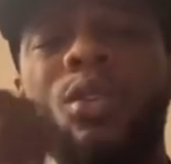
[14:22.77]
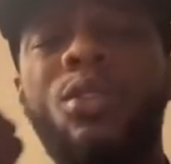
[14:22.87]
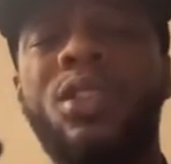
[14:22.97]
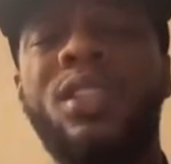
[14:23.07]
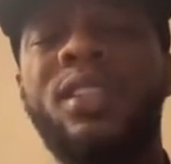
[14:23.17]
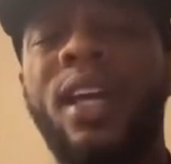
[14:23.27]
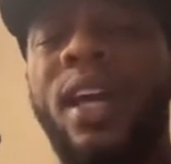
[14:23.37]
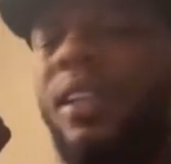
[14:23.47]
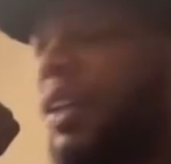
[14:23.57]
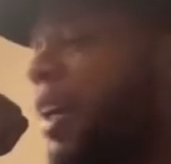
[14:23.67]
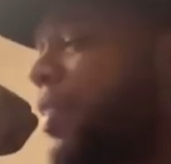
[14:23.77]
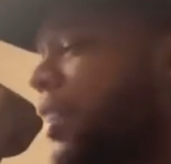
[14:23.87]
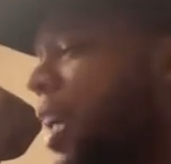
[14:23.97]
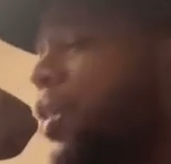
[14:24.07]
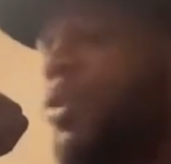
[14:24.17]
You just said the other
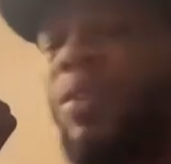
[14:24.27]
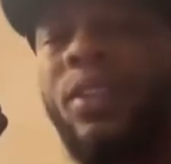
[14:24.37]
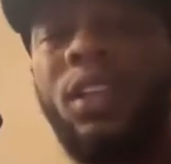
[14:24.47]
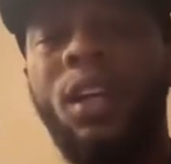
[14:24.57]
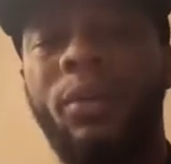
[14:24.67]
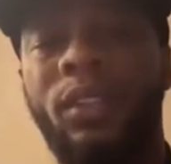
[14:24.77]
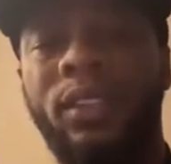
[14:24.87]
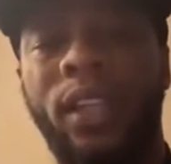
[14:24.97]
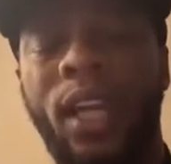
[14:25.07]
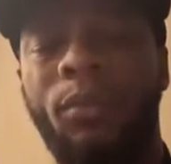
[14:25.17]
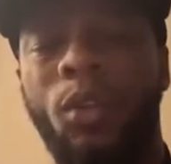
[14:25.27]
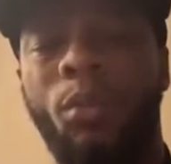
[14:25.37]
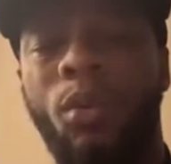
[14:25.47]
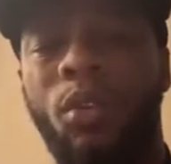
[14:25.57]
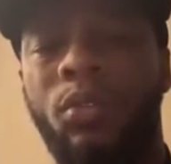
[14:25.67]
day you don't even deal with this lame no more.